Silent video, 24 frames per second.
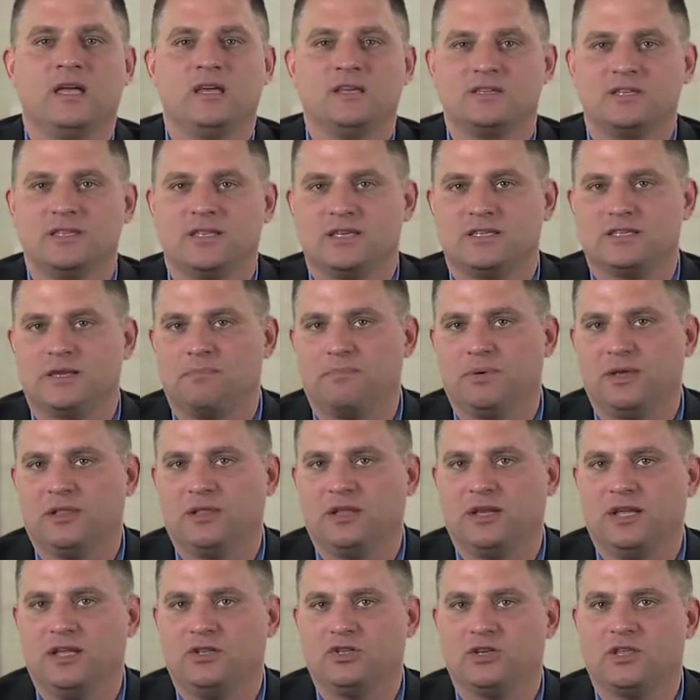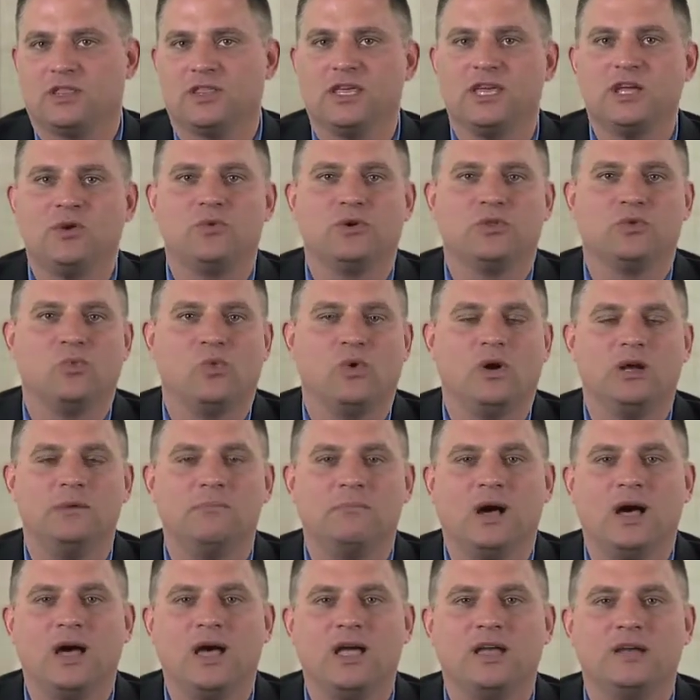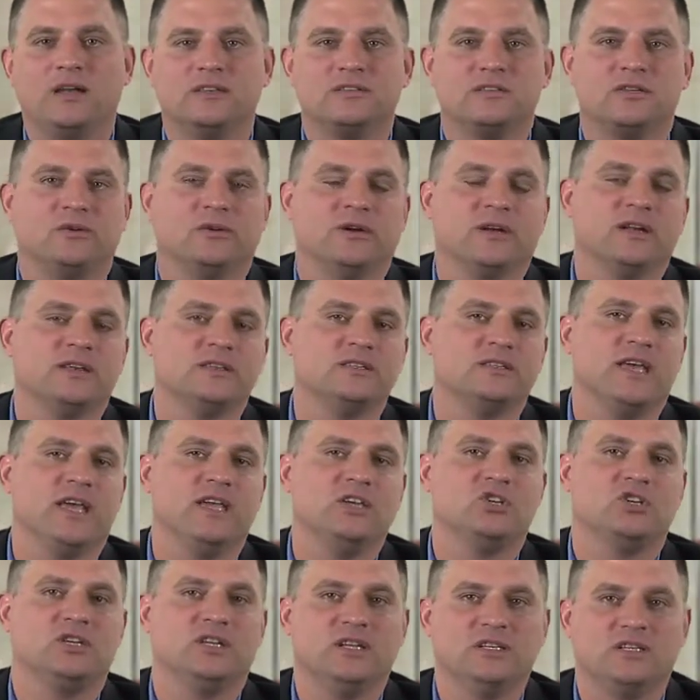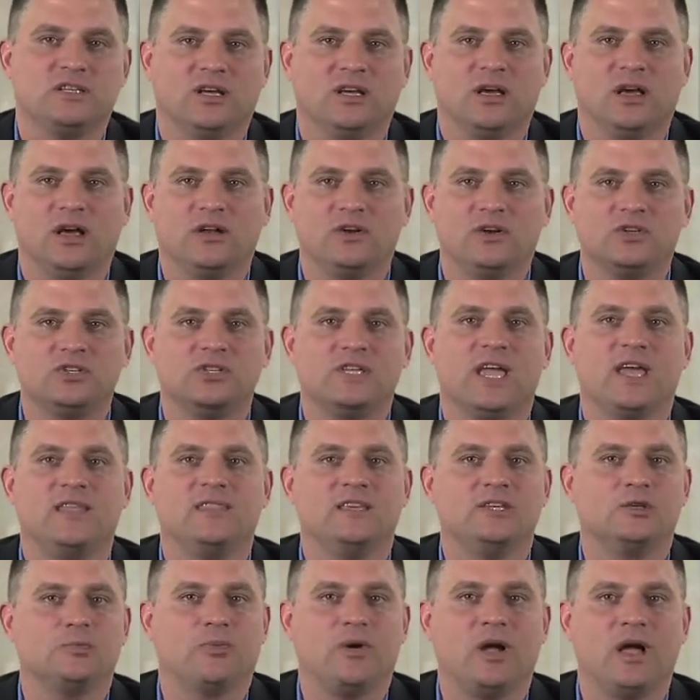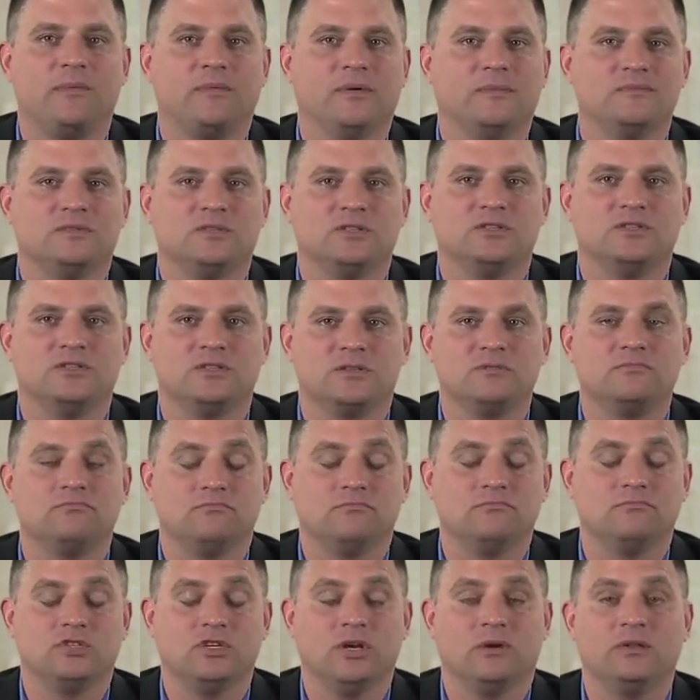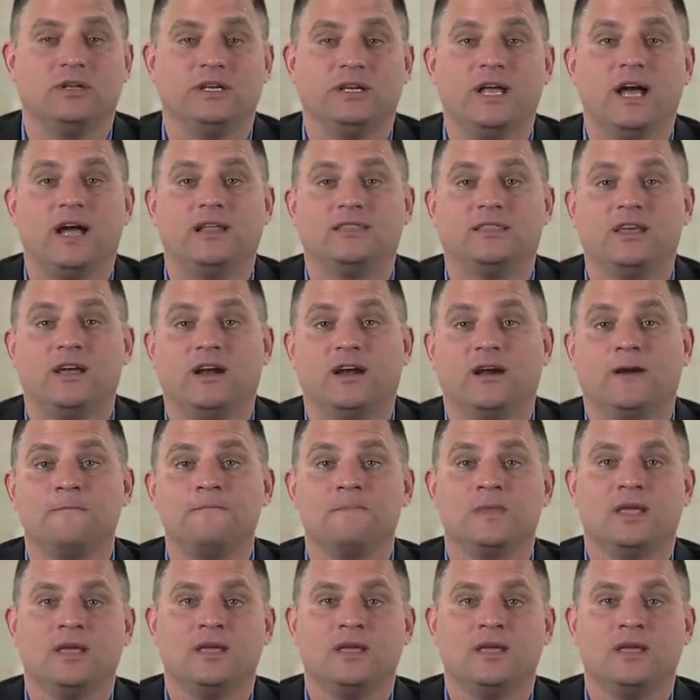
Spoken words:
So this ability to think with one mind as an organization and to understand these problems is generally not there.